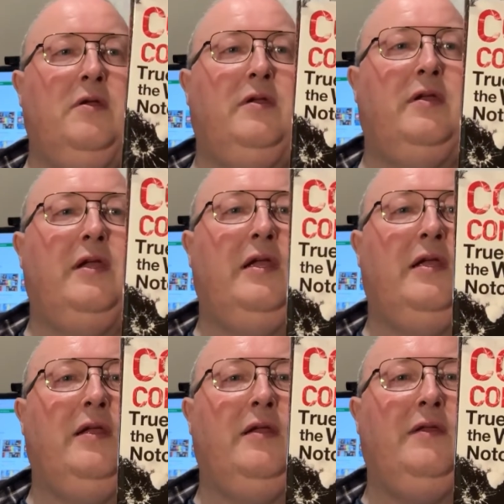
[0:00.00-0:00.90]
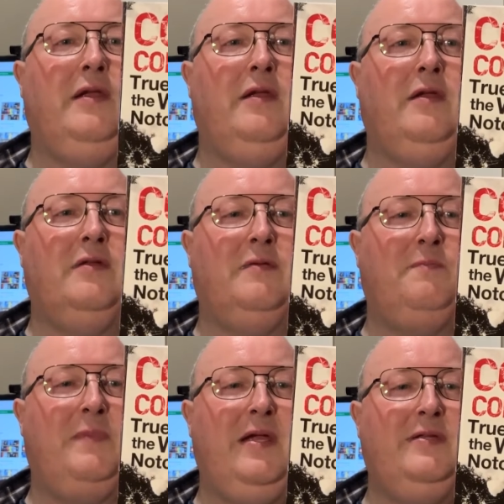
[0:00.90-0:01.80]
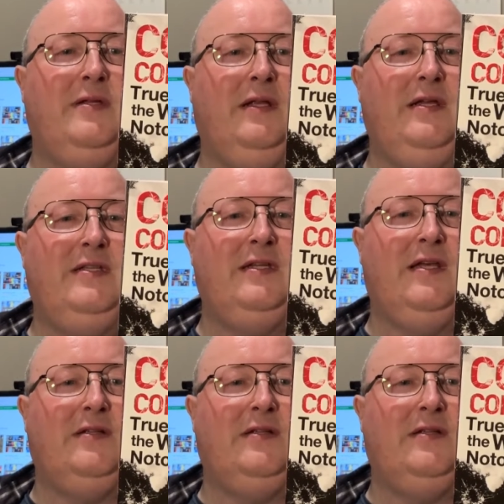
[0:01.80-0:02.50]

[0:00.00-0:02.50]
Okay, these basically sounds